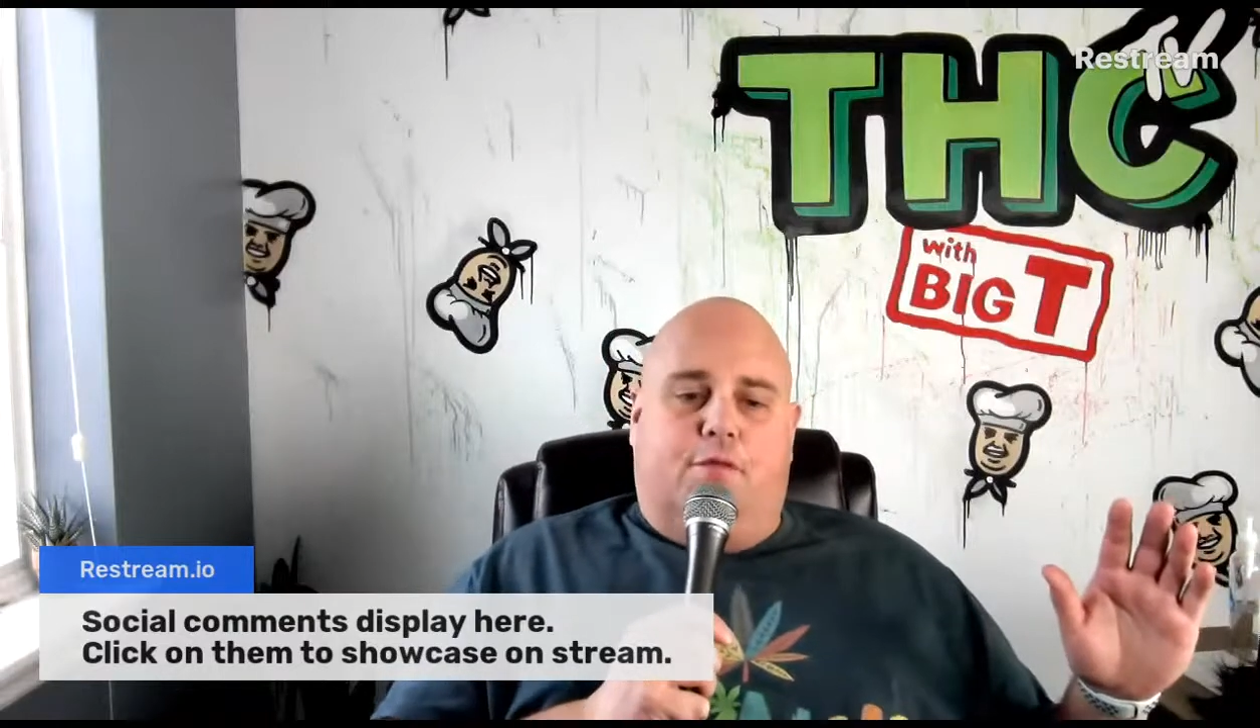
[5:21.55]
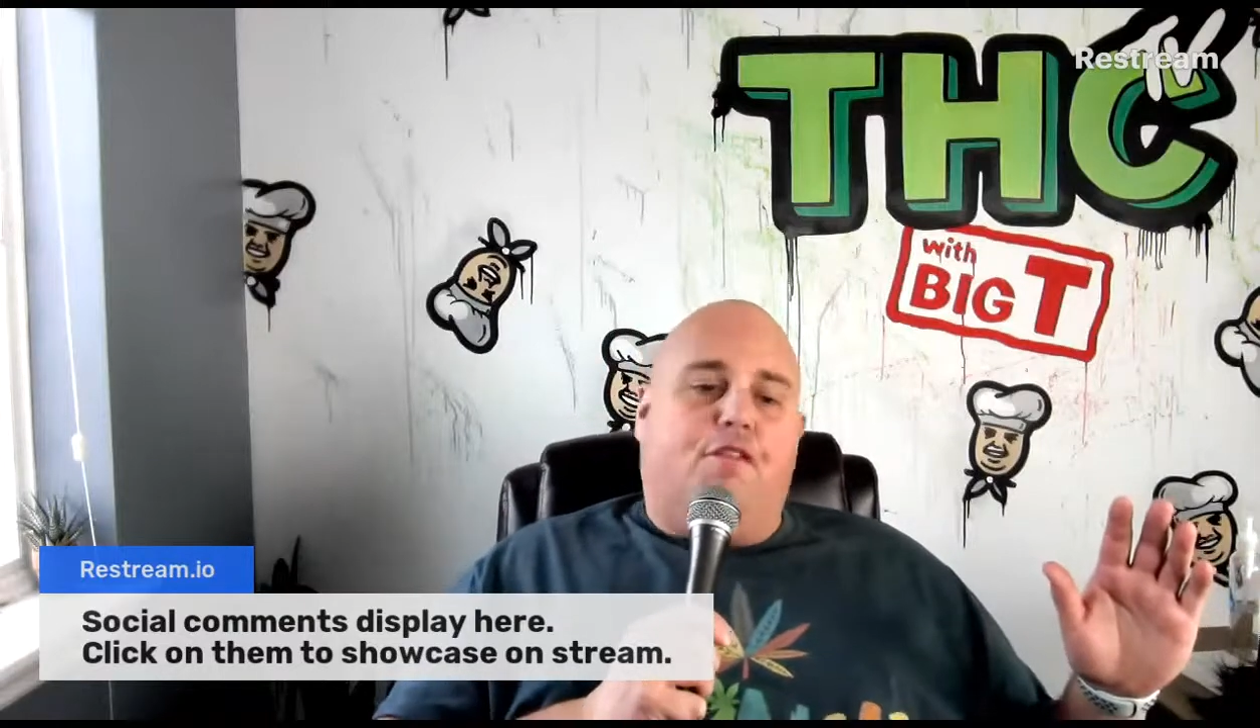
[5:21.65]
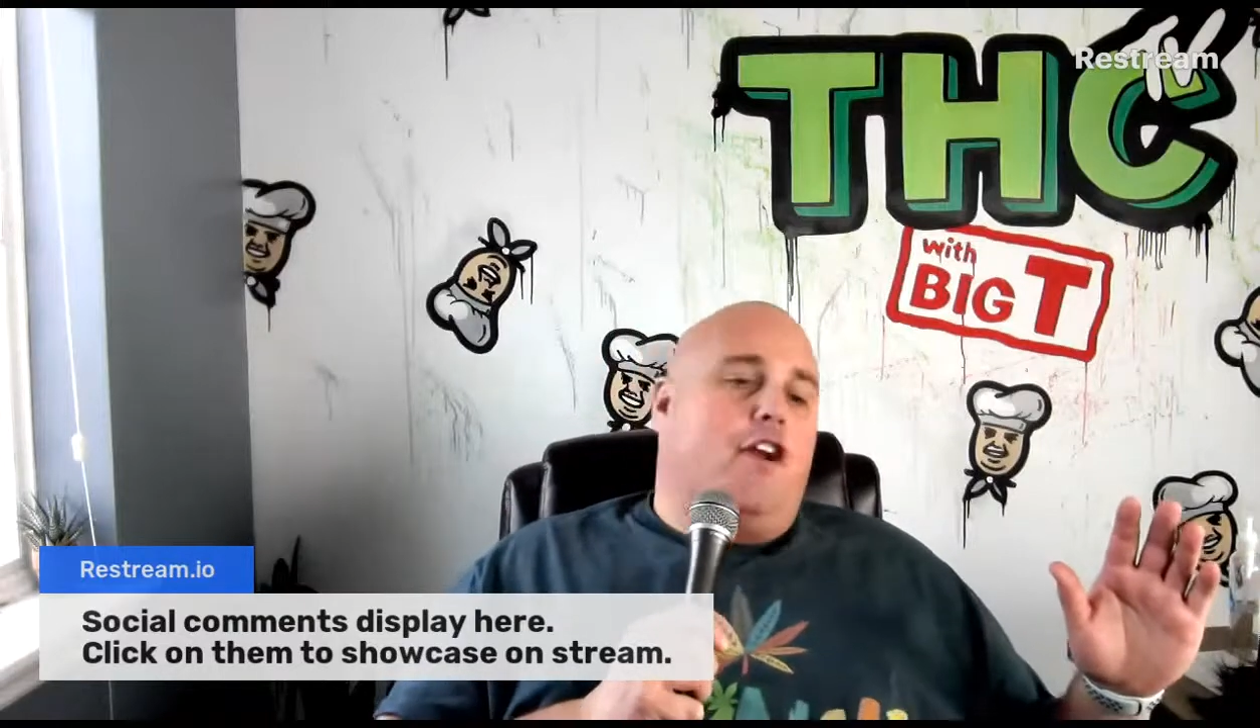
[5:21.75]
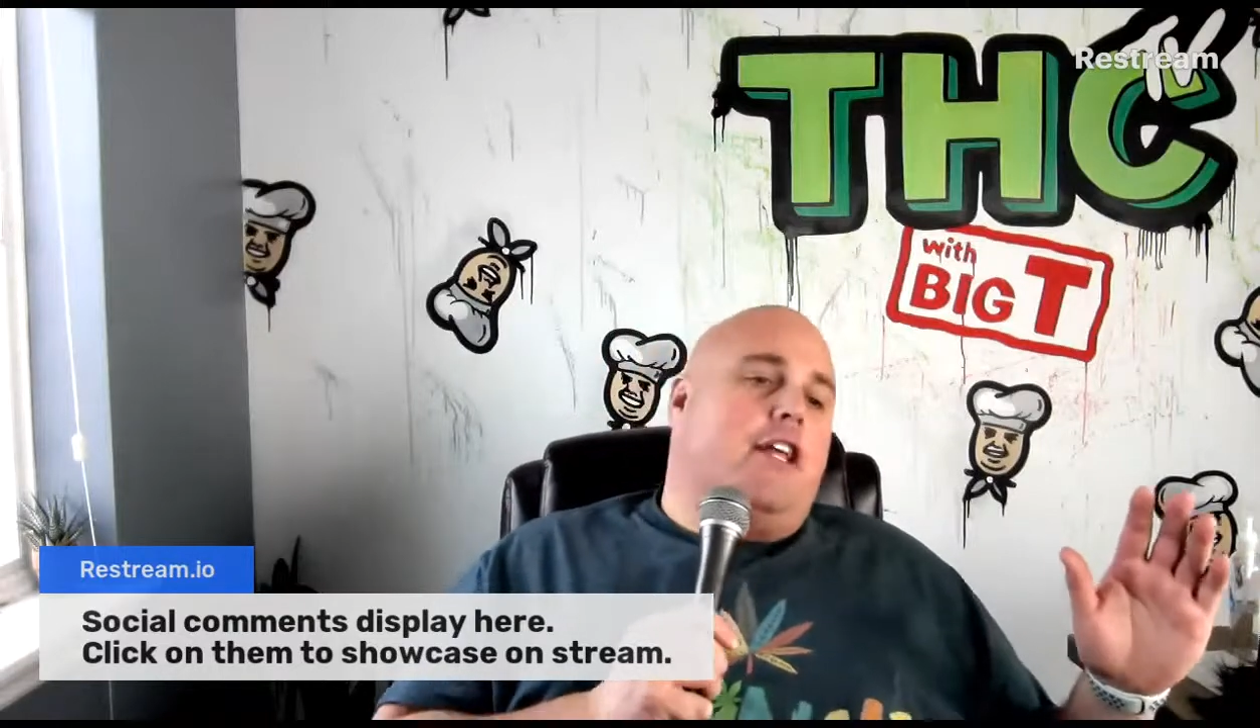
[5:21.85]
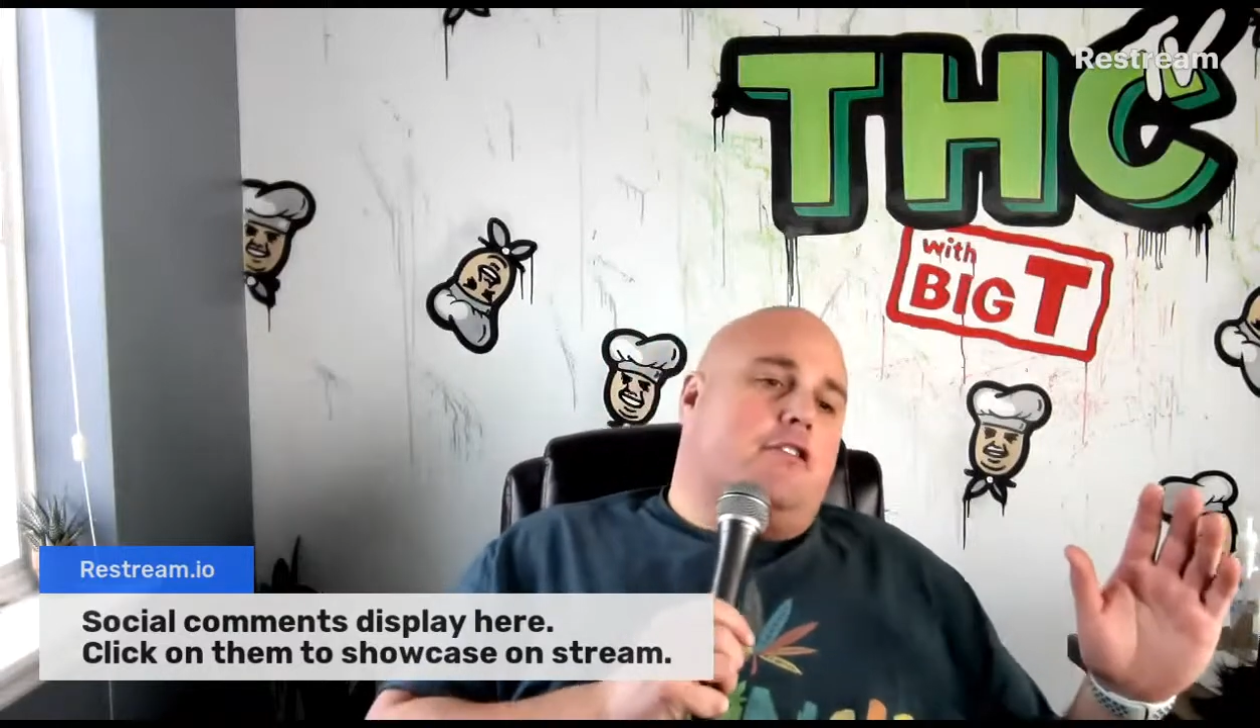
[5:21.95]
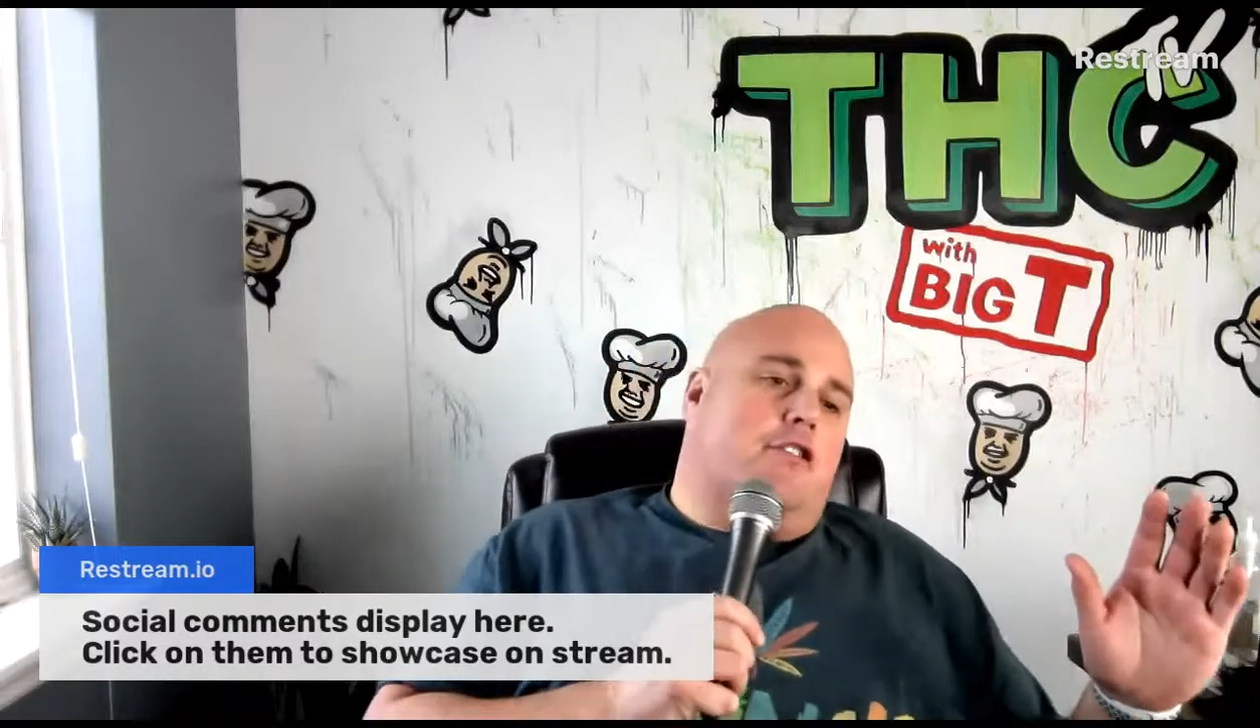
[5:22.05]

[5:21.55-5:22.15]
freaks,